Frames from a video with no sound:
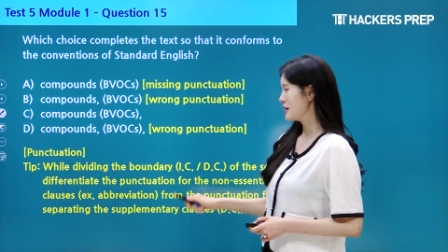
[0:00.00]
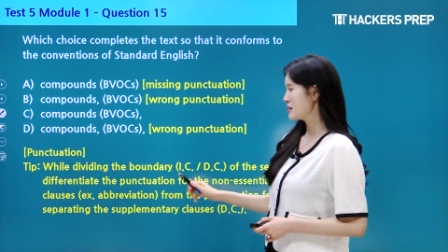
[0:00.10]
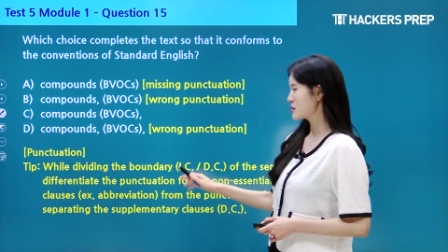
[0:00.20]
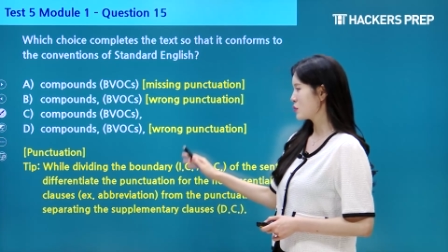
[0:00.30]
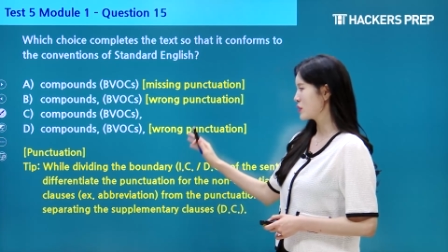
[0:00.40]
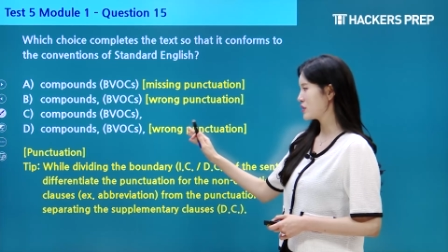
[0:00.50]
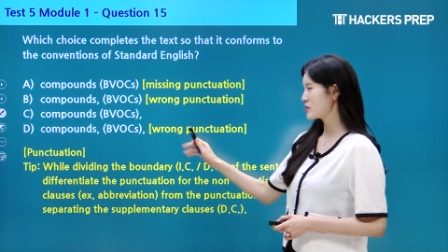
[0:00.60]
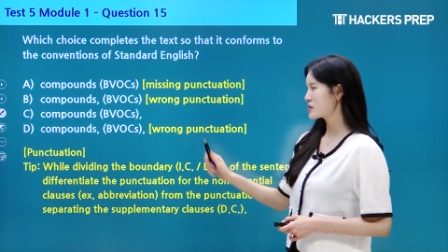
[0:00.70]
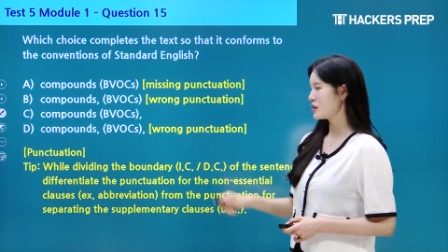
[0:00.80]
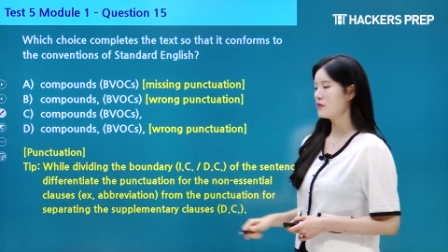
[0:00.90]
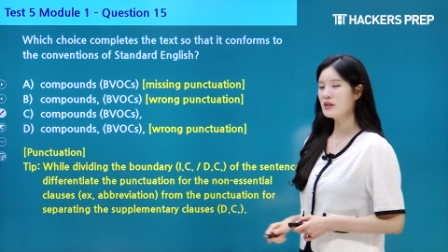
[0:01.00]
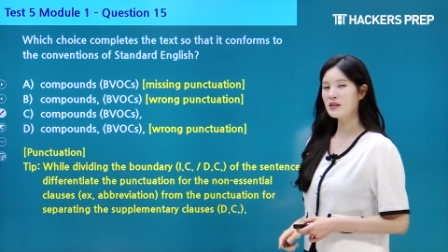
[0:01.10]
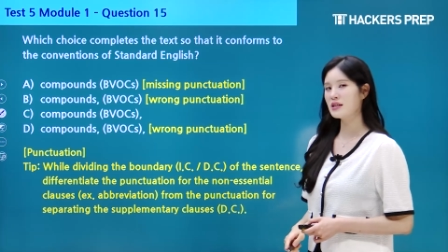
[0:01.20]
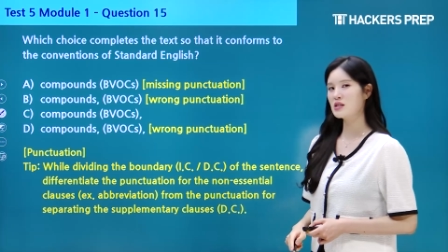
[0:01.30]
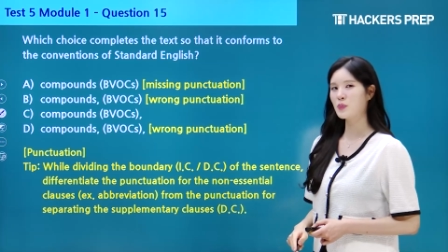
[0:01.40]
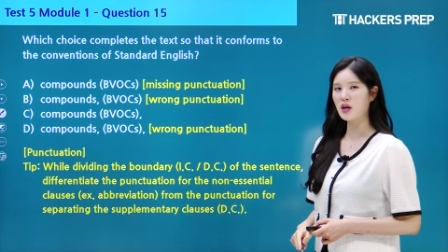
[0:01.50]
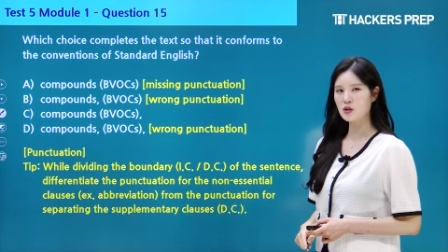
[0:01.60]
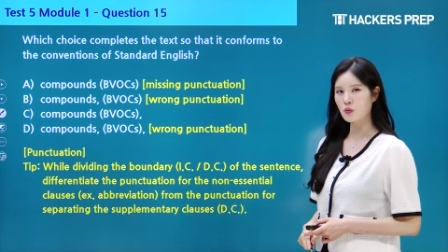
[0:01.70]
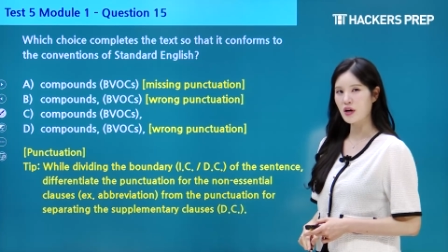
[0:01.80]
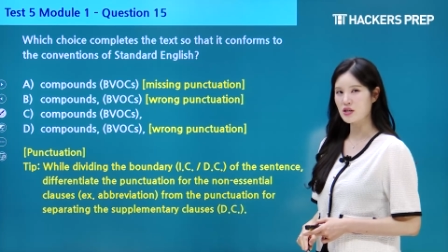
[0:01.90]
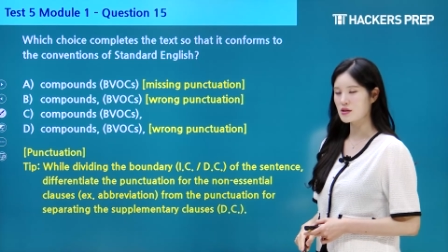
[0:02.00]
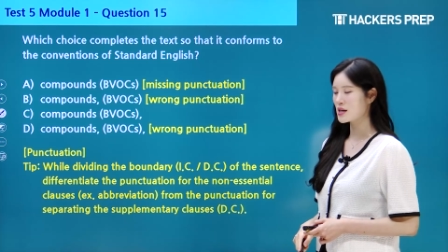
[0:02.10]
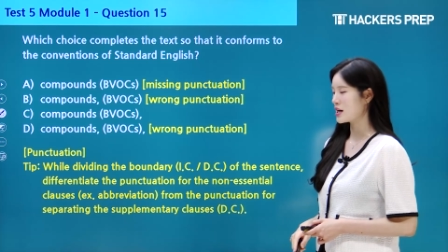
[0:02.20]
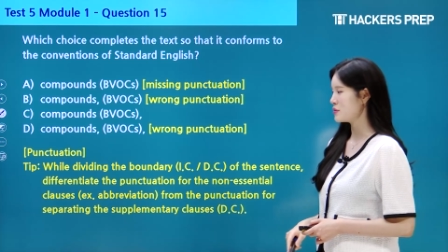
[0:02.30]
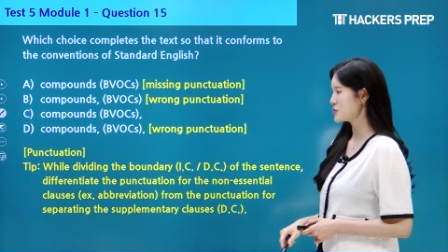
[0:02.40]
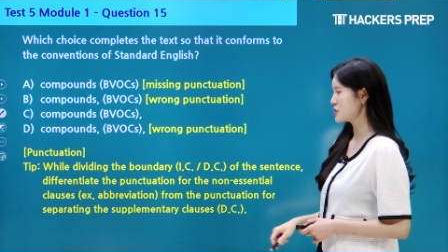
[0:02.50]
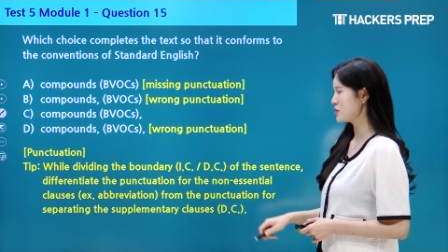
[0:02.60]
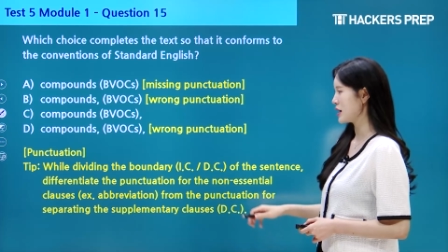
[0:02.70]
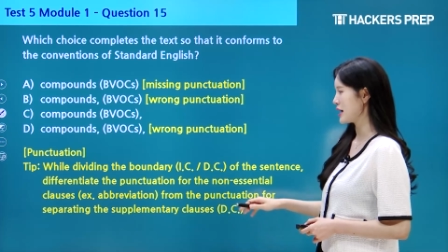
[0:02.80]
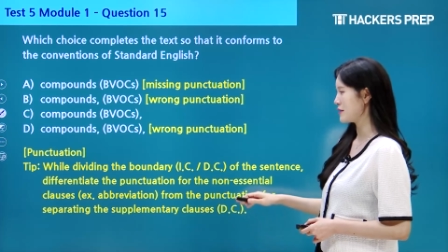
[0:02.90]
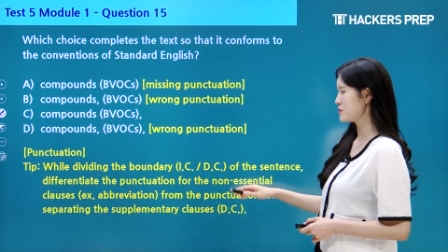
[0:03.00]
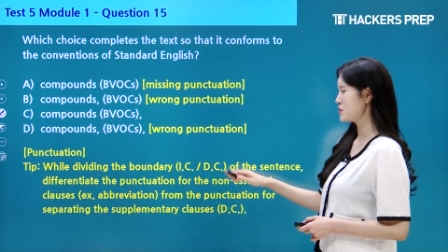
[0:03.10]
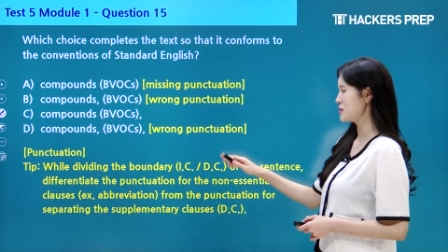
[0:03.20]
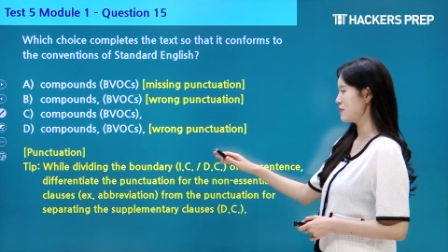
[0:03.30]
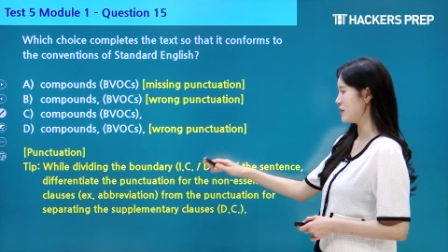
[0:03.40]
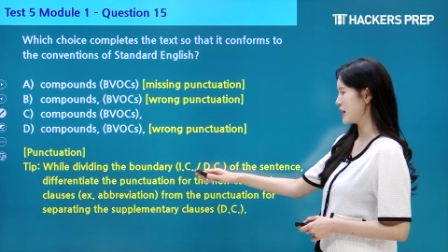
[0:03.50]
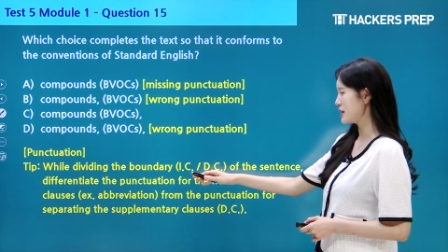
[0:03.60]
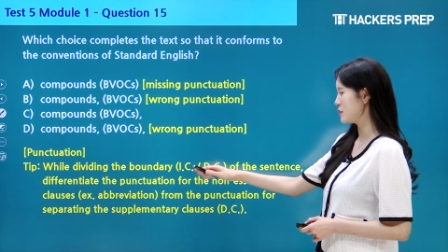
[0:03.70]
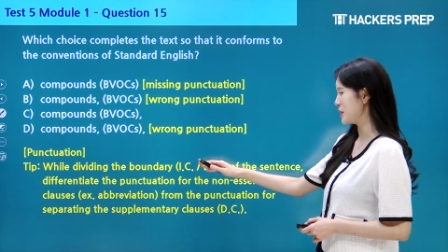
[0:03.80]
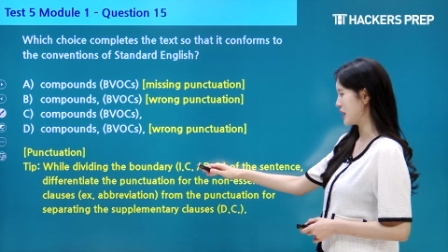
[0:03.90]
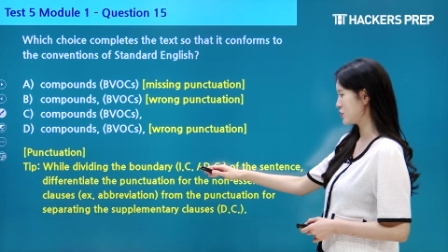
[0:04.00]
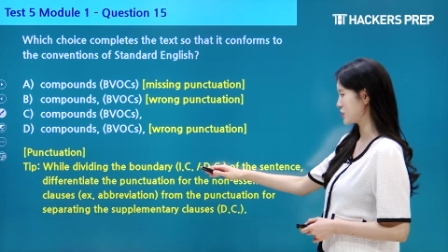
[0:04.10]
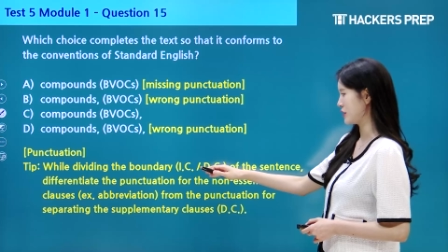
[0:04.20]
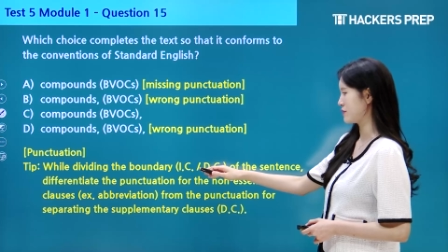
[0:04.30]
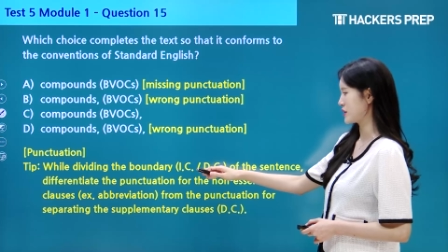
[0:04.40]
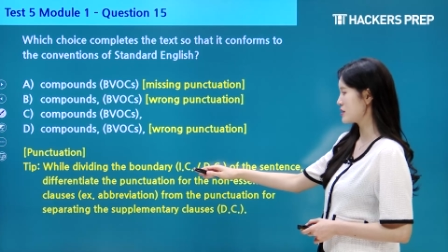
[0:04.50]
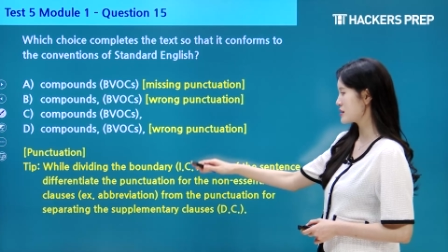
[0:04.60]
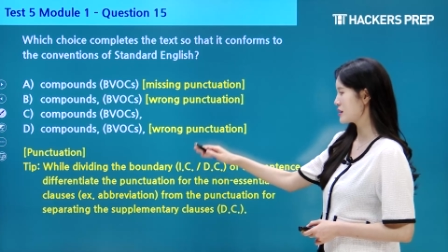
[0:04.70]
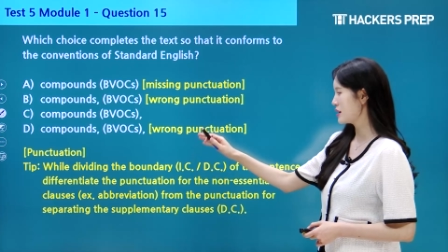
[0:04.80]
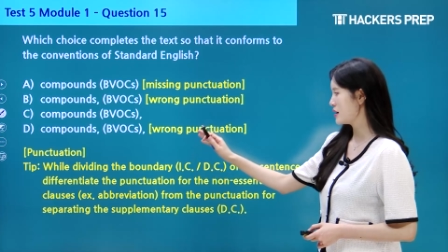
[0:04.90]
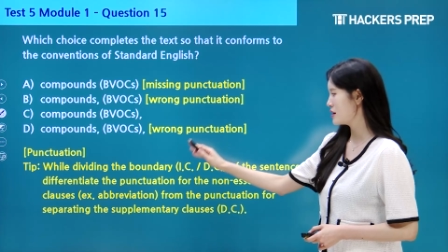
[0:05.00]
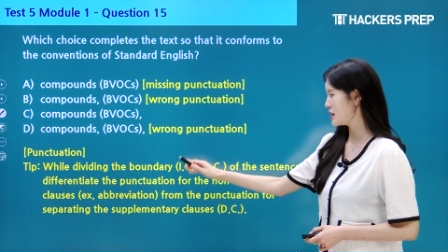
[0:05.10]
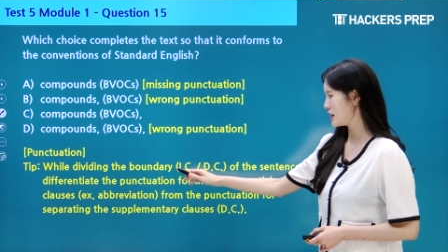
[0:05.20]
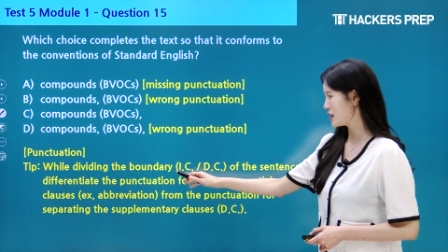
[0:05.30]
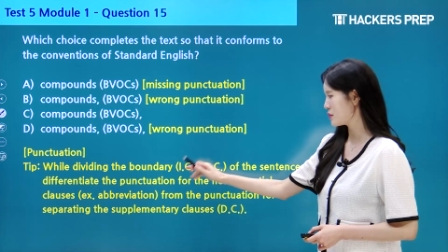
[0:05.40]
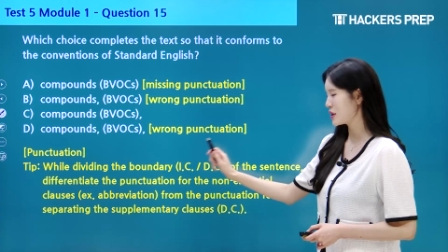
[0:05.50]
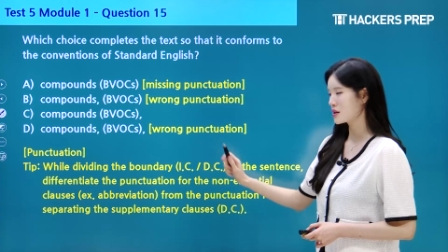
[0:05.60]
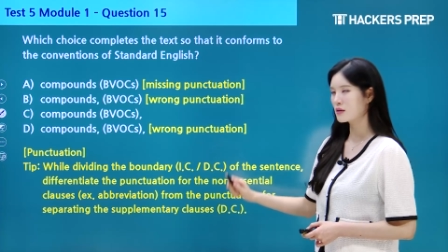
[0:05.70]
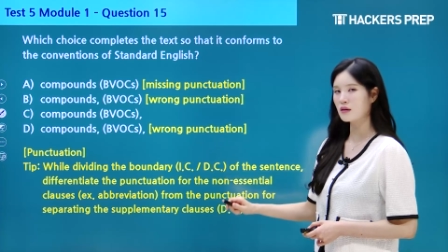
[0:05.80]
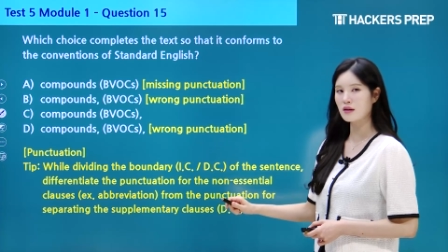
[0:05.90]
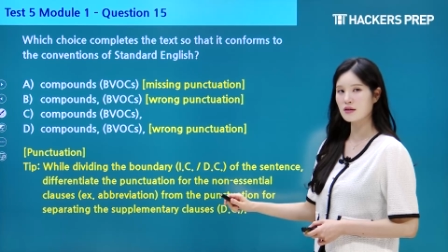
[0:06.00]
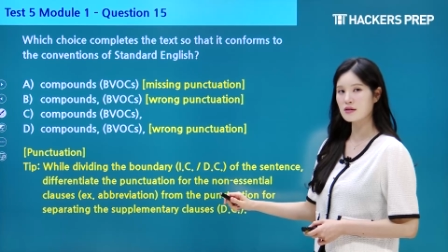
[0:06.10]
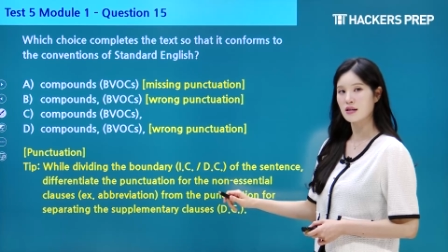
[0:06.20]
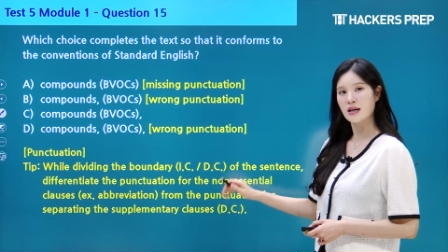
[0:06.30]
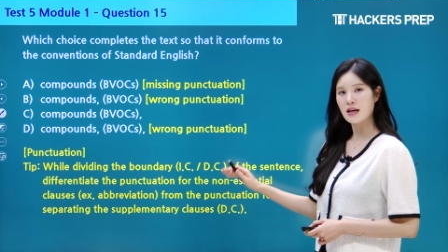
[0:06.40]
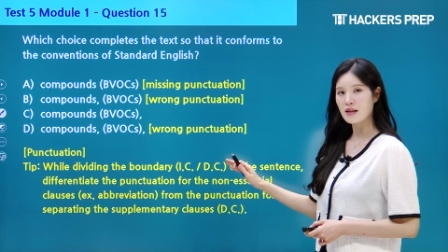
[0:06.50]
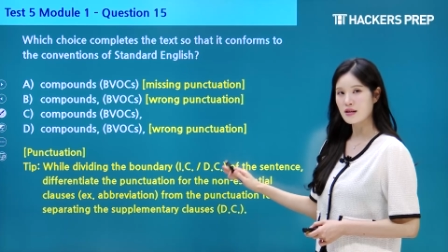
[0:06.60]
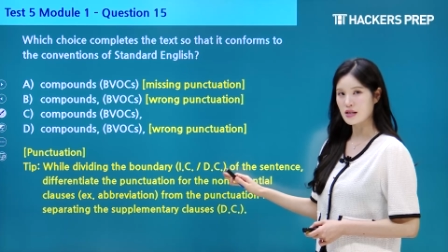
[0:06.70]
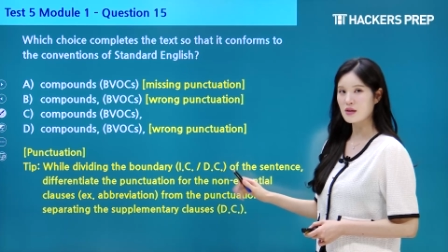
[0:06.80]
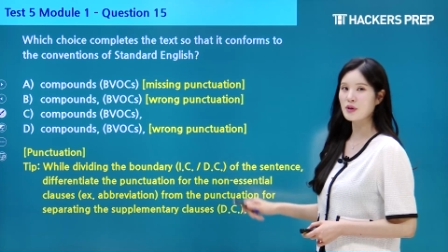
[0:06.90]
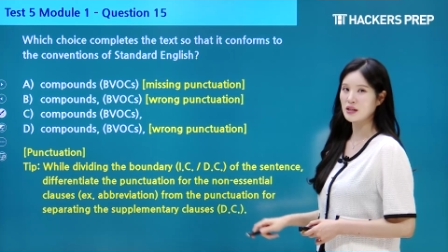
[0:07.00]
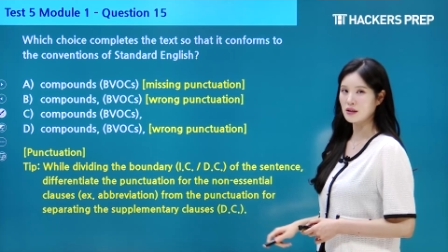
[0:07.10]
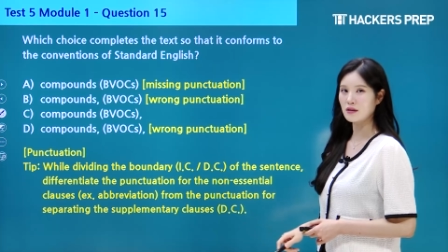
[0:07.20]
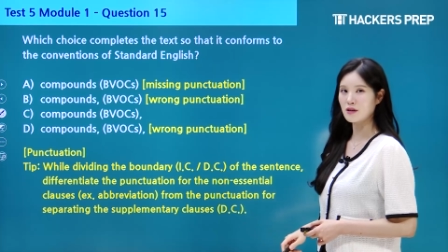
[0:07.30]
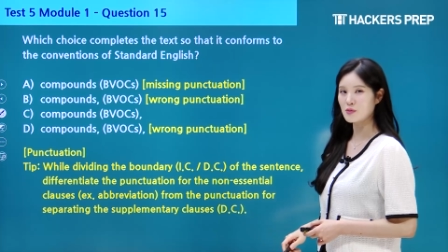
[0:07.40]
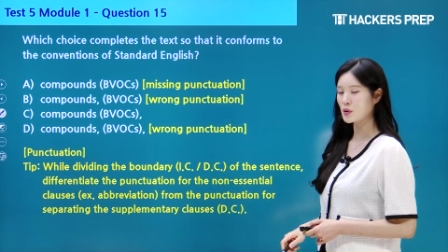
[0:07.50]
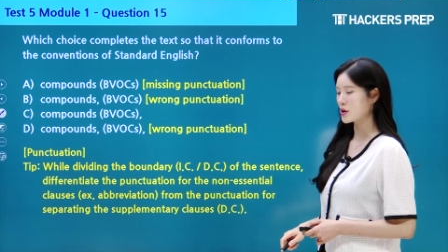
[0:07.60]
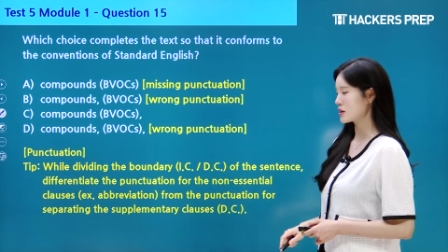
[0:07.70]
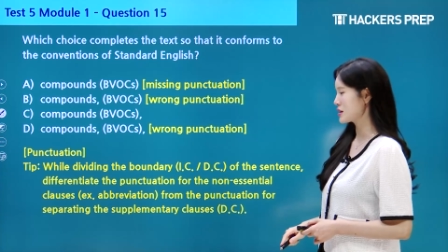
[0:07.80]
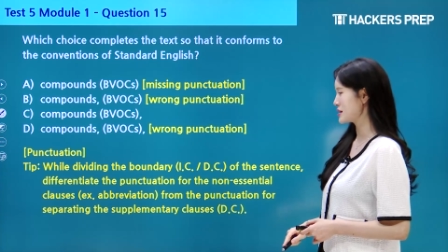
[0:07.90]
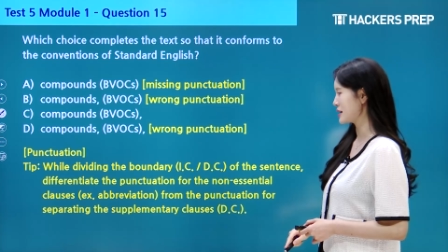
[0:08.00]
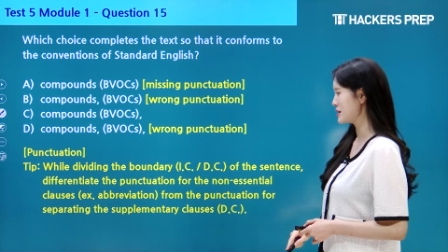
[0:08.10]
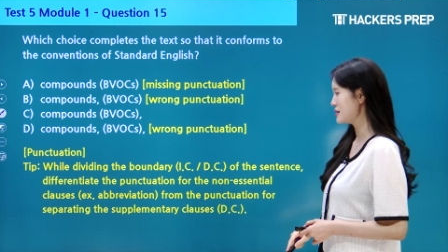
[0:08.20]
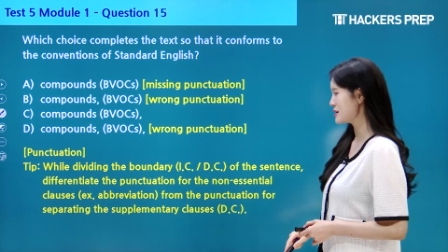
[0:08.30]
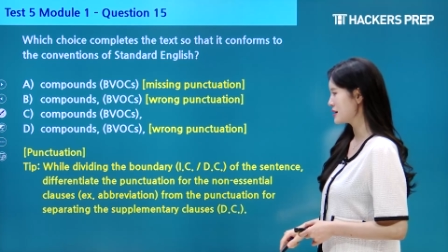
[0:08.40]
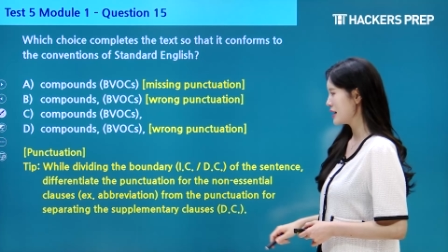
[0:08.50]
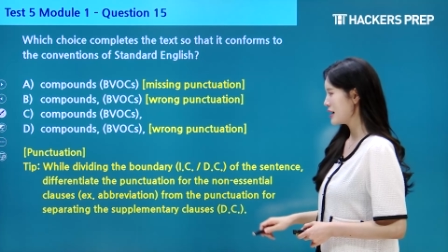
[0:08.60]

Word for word: So when you're solving these punctuation types, you have to divide the boundary first, the independent clause, the dependent clause part of the sentence,